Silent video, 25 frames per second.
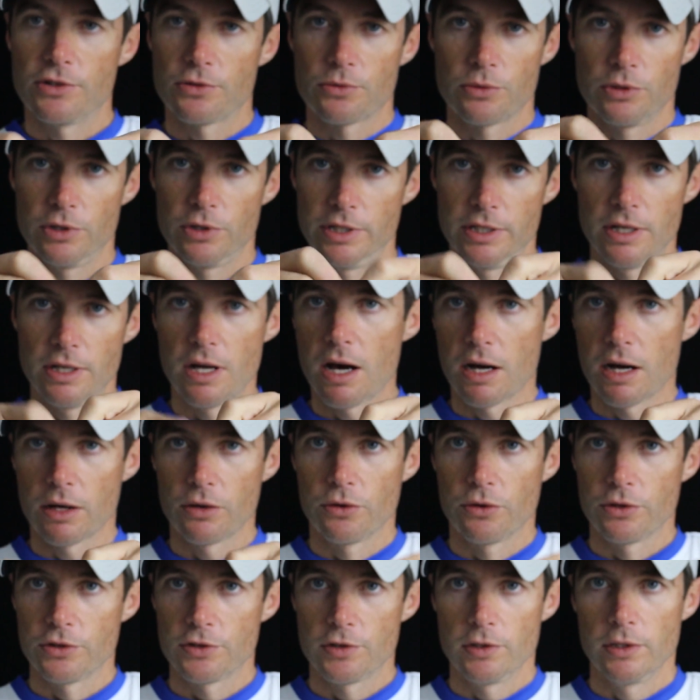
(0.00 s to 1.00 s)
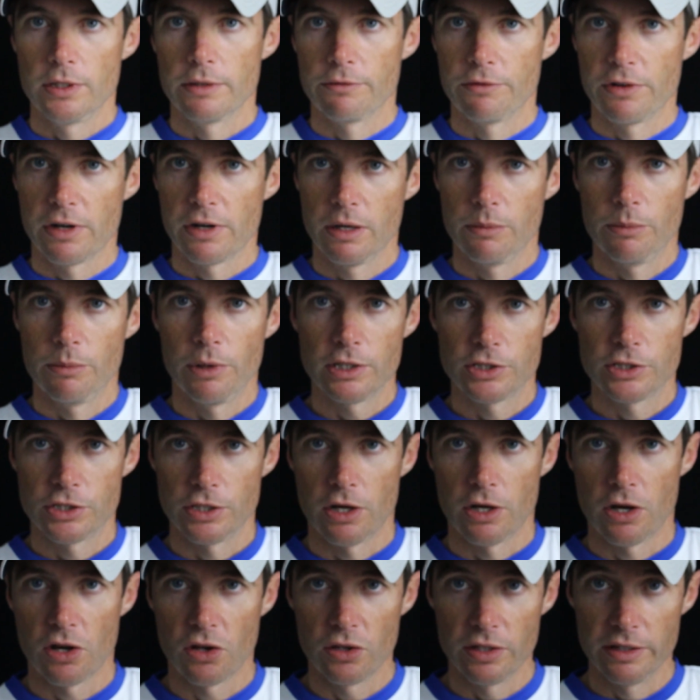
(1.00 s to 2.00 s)
It's really not gonna slip very much
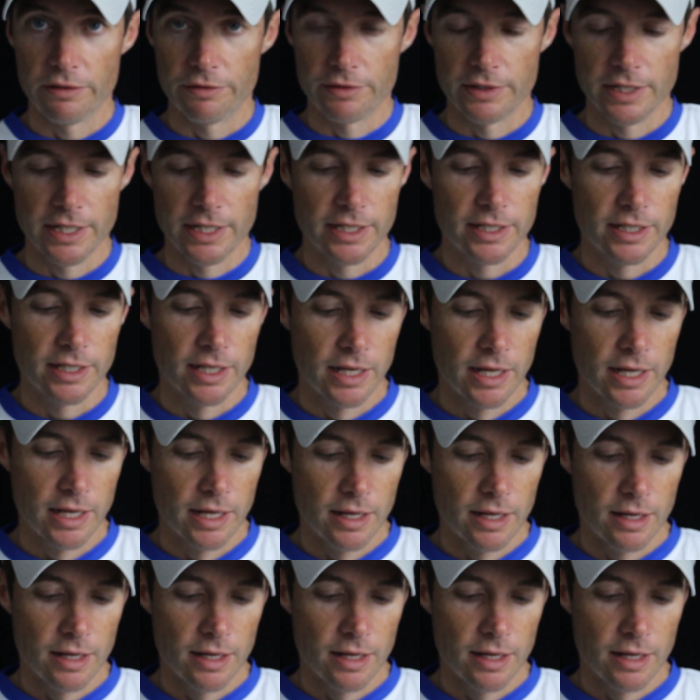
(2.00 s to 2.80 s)
at all, if any.